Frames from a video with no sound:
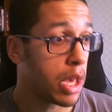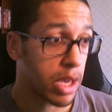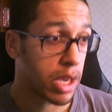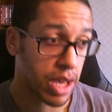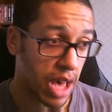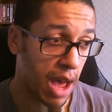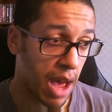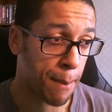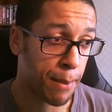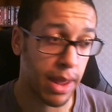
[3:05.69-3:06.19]

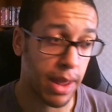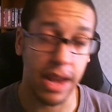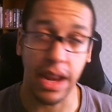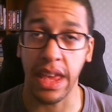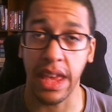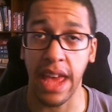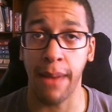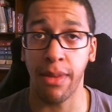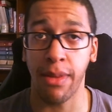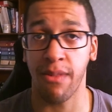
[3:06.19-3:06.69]
Can't play any
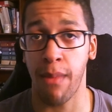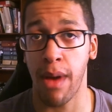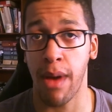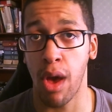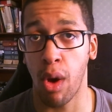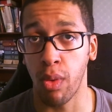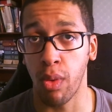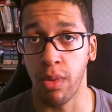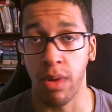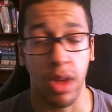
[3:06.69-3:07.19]
games of my
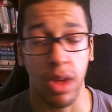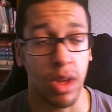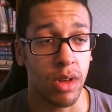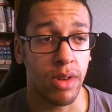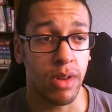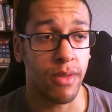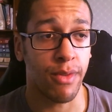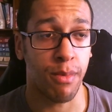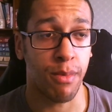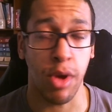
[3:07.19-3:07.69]
own
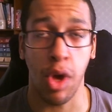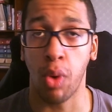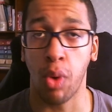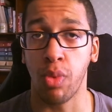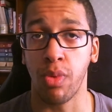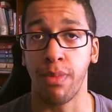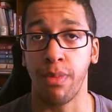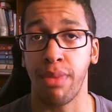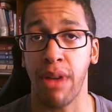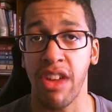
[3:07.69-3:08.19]
for my
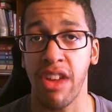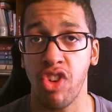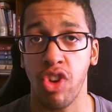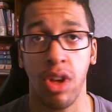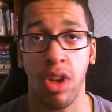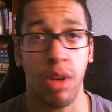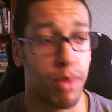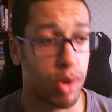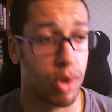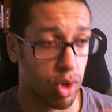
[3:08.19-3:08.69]
own
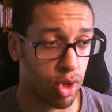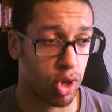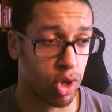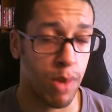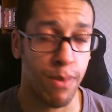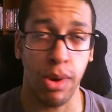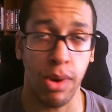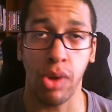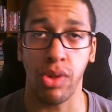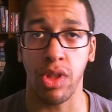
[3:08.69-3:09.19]
pleasure because the
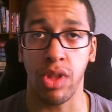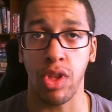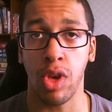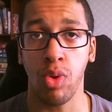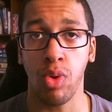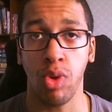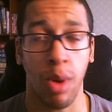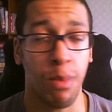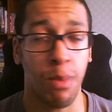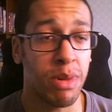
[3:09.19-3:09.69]
computer's in
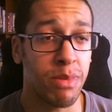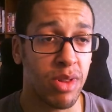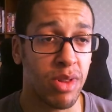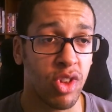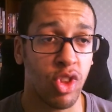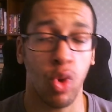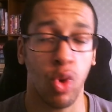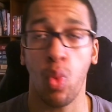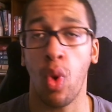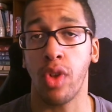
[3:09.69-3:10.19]
use. I'm
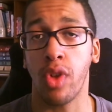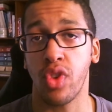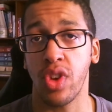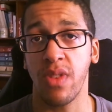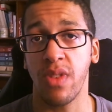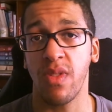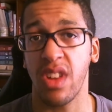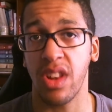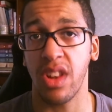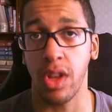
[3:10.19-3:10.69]
limited to
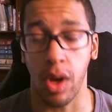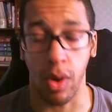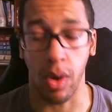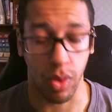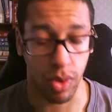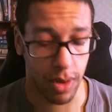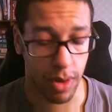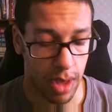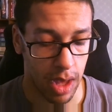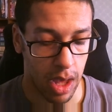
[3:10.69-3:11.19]
watching
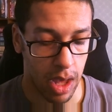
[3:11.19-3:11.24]
videos.